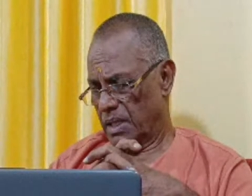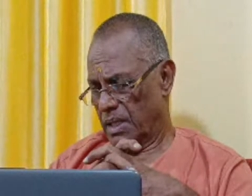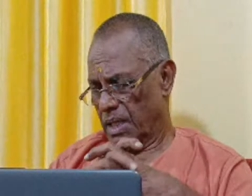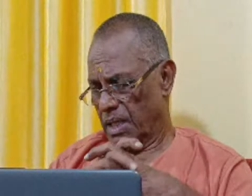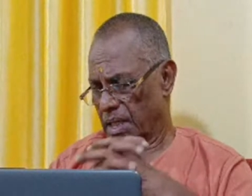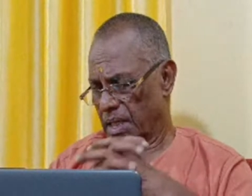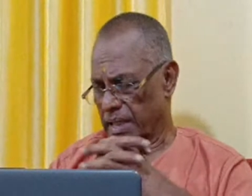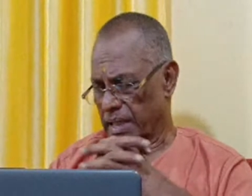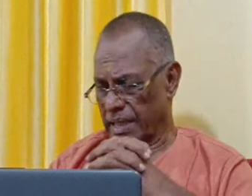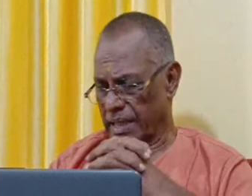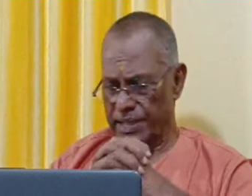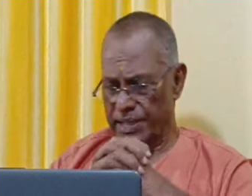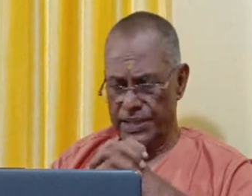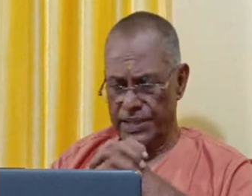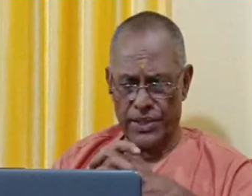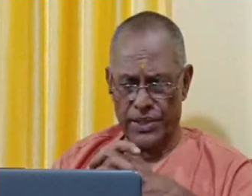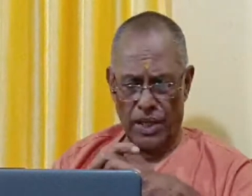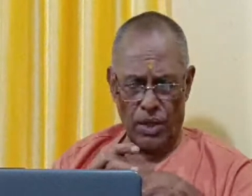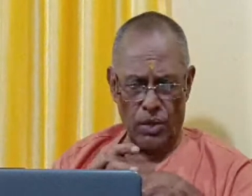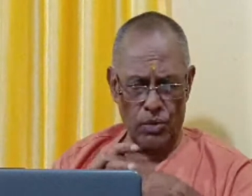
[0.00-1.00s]
That is
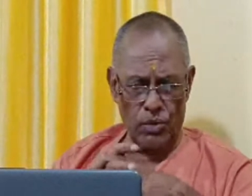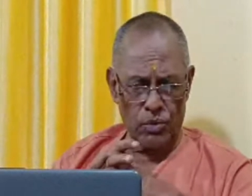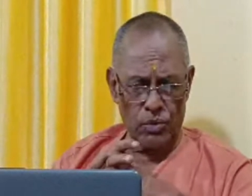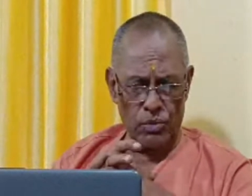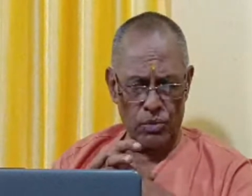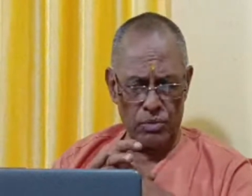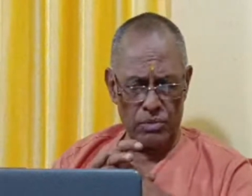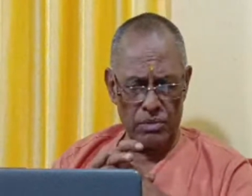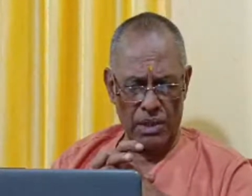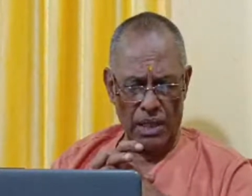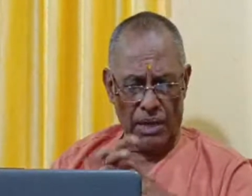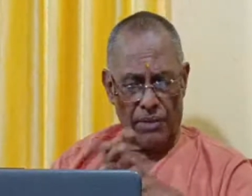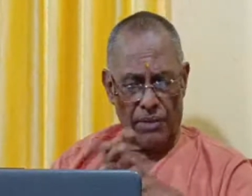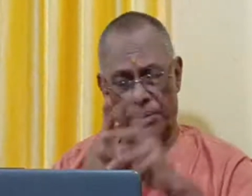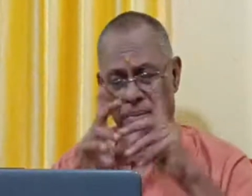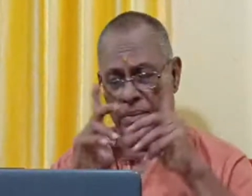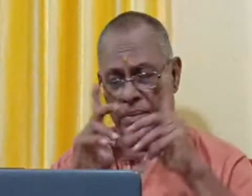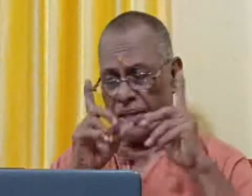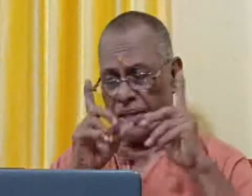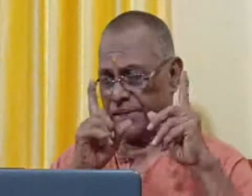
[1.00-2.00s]
how our
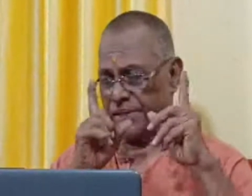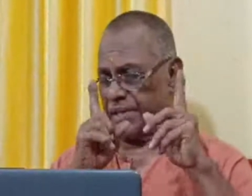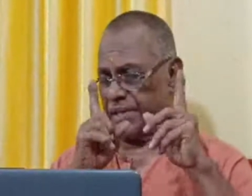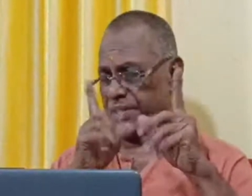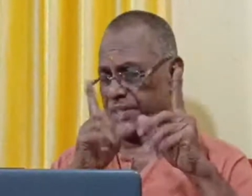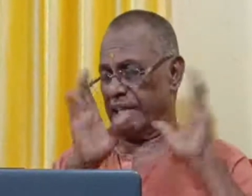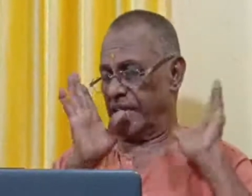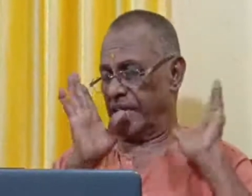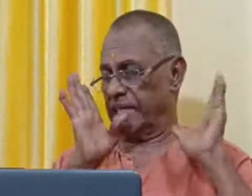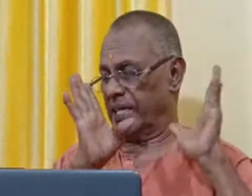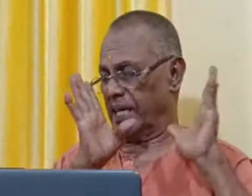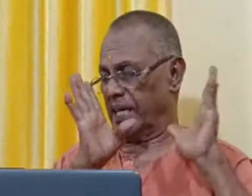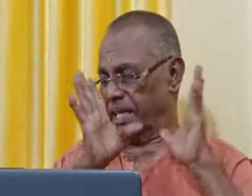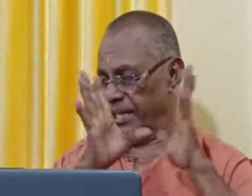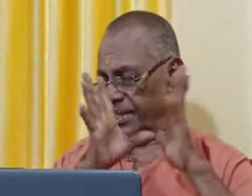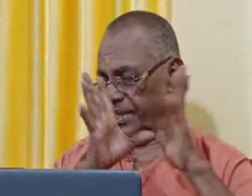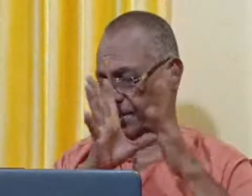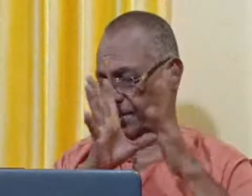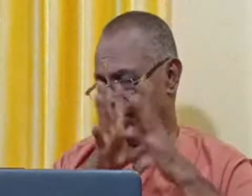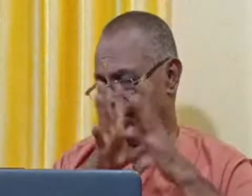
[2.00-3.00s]
master scaled the
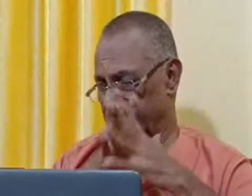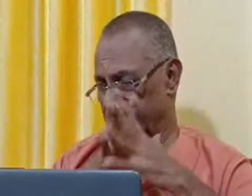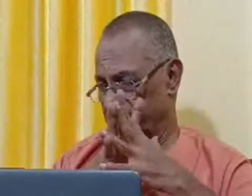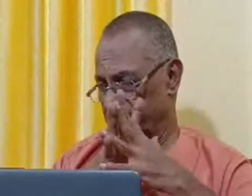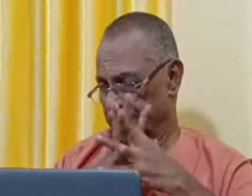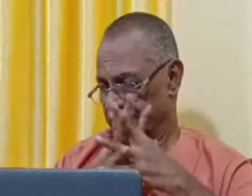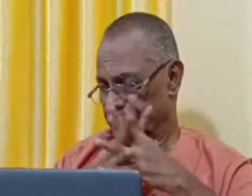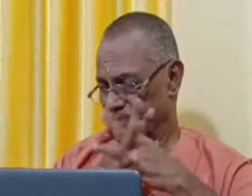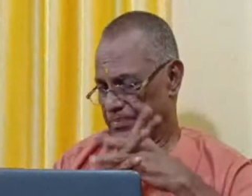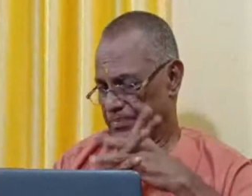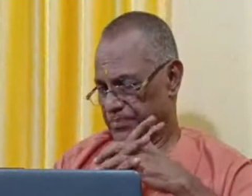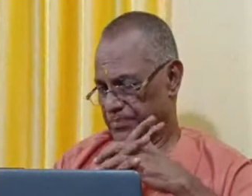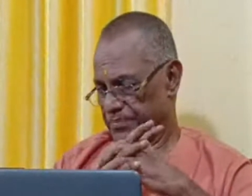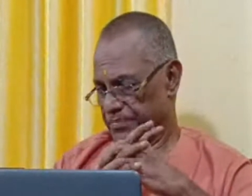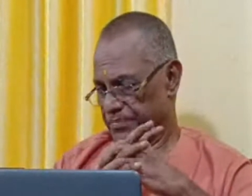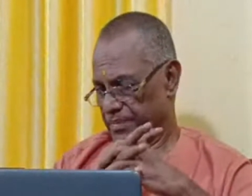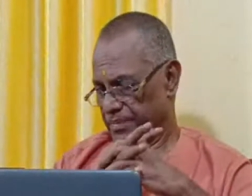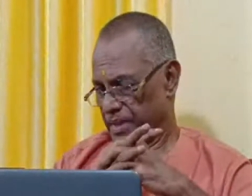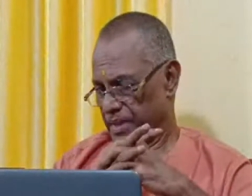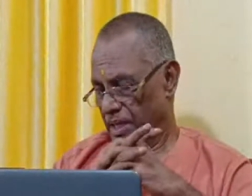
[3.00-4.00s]
heights.
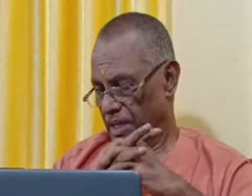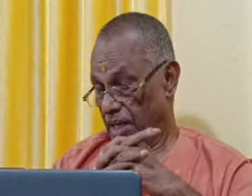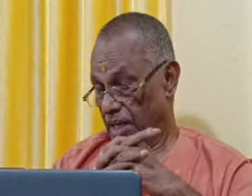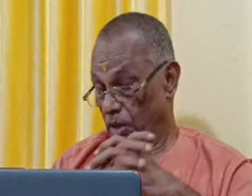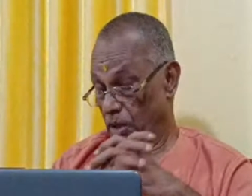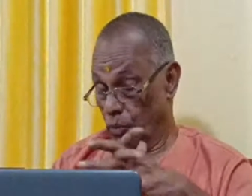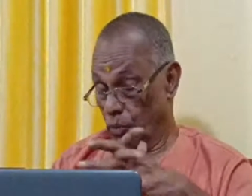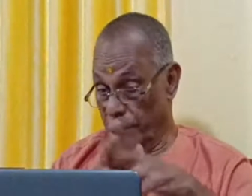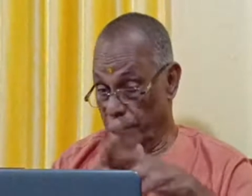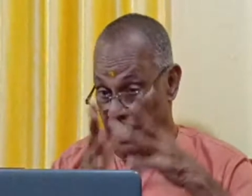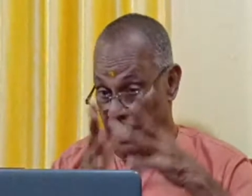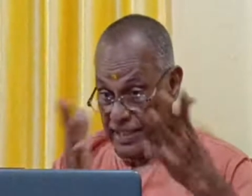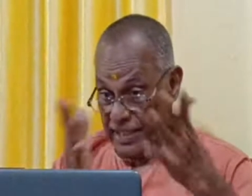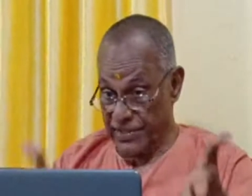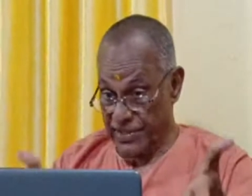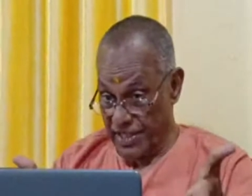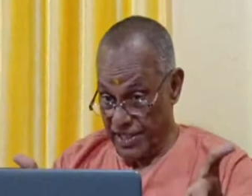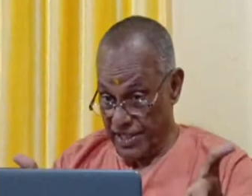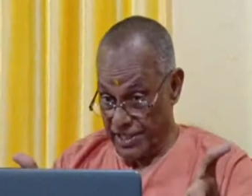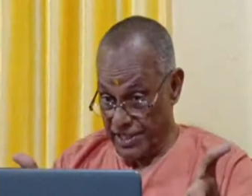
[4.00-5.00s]
Where
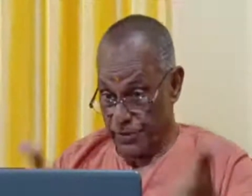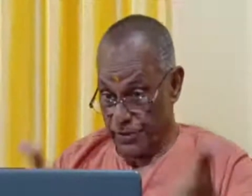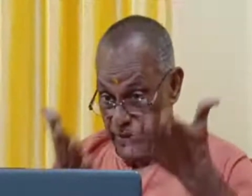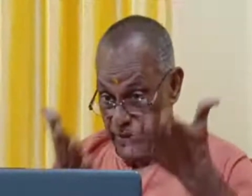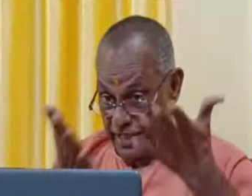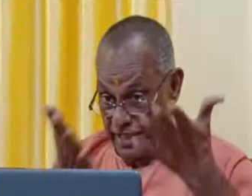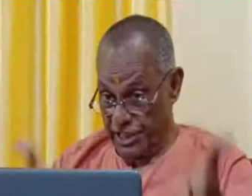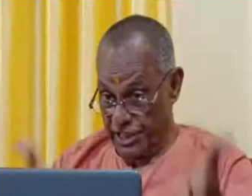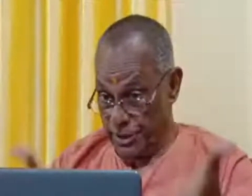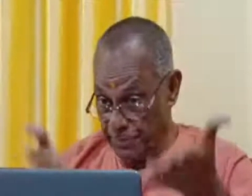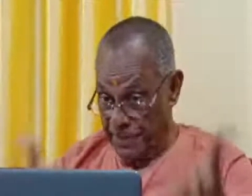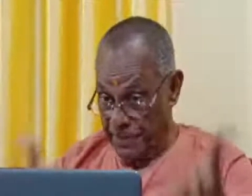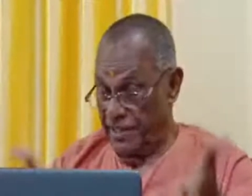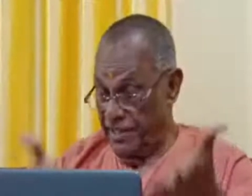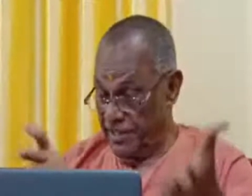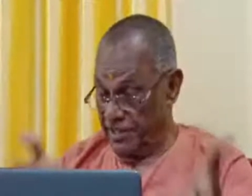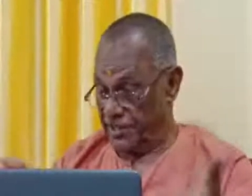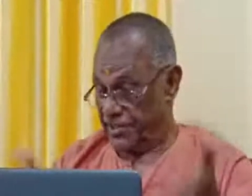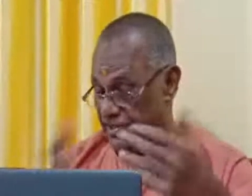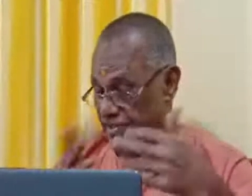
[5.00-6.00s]
is rest, where is
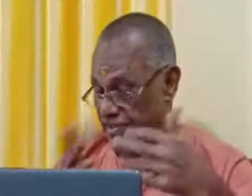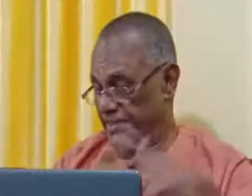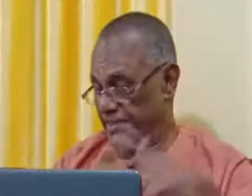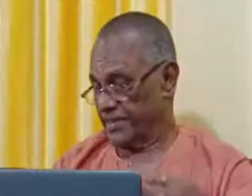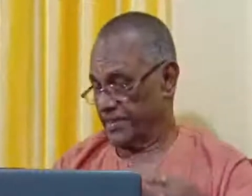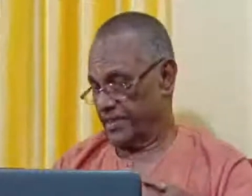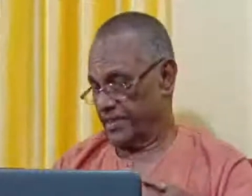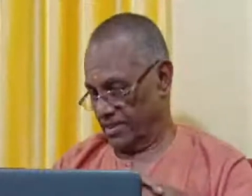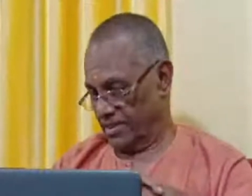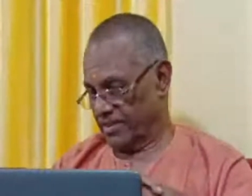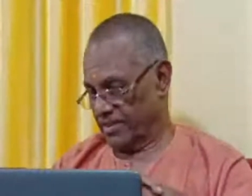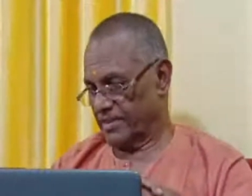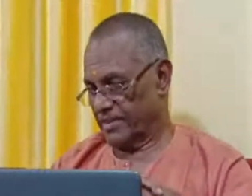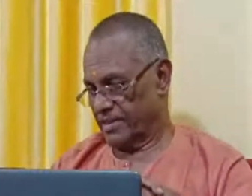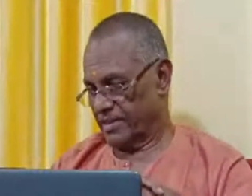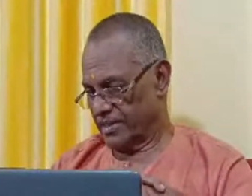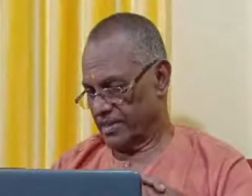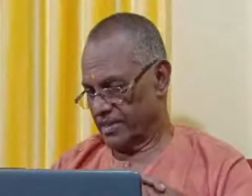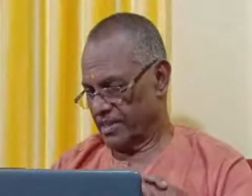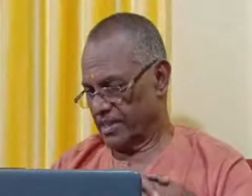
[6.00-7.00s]
peace?
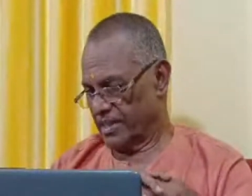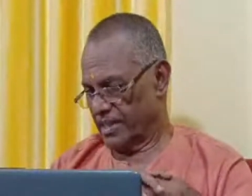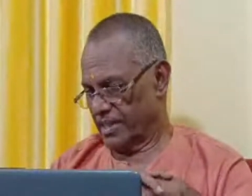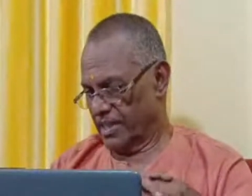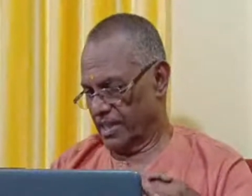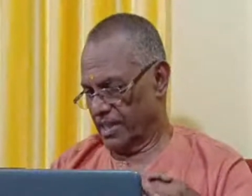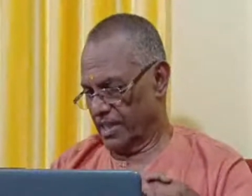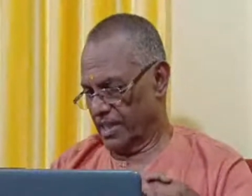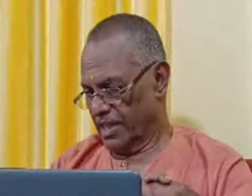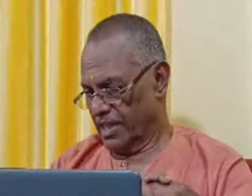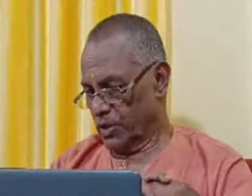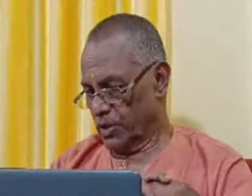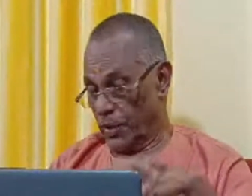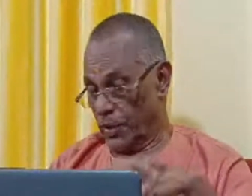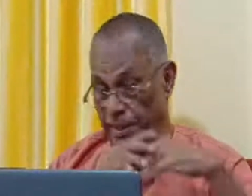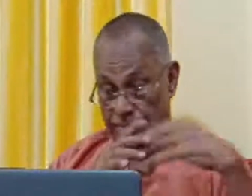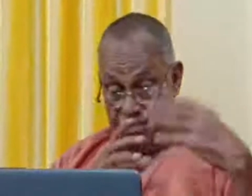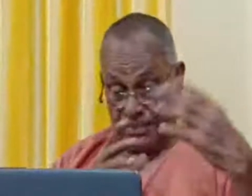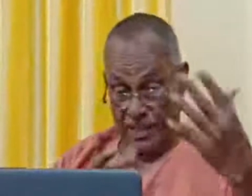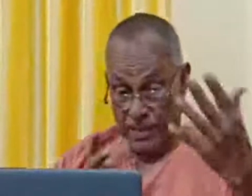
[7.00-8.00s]
To
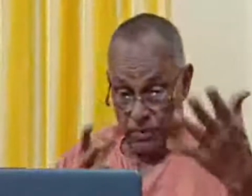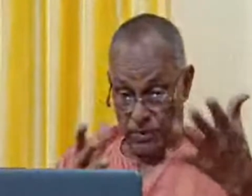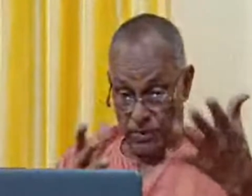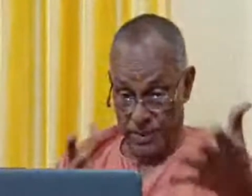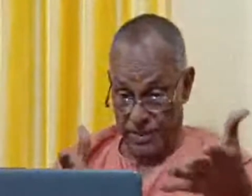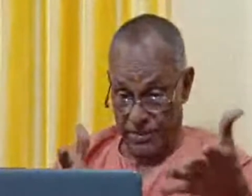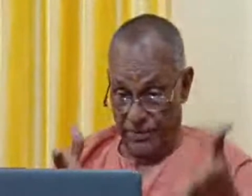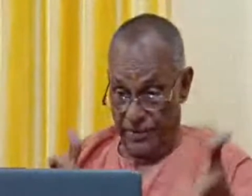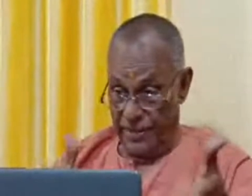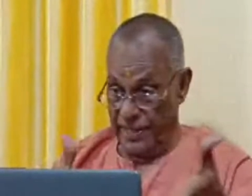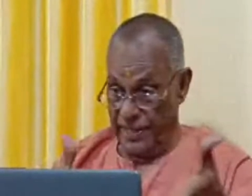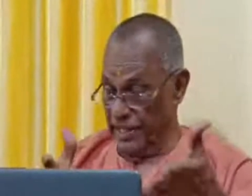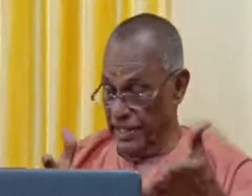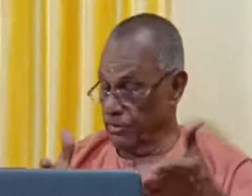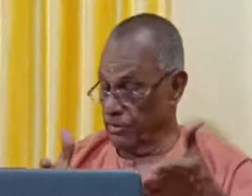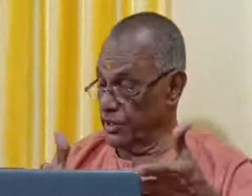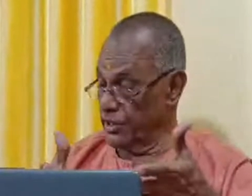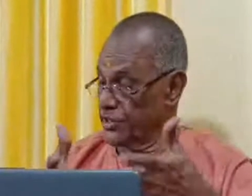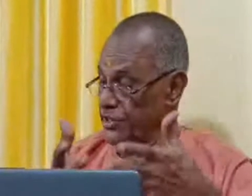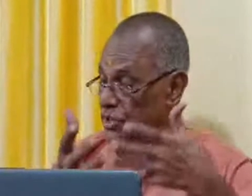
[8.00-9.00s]
him, that was the way in
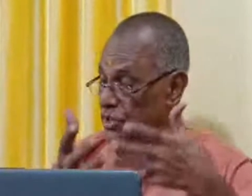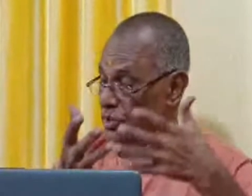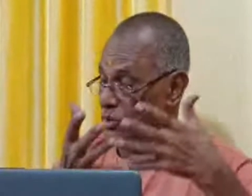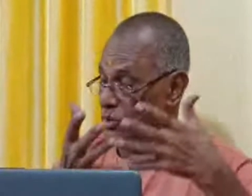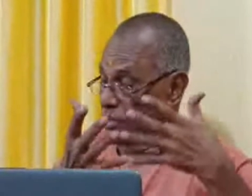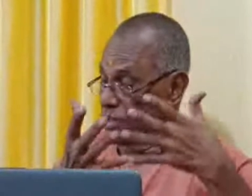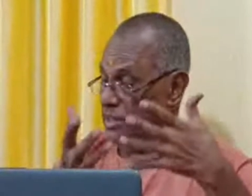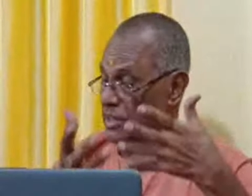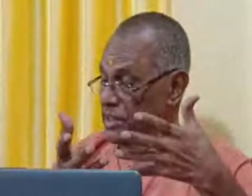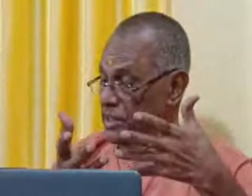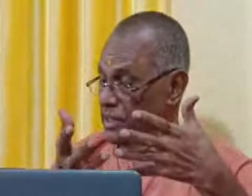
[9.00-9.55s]
which the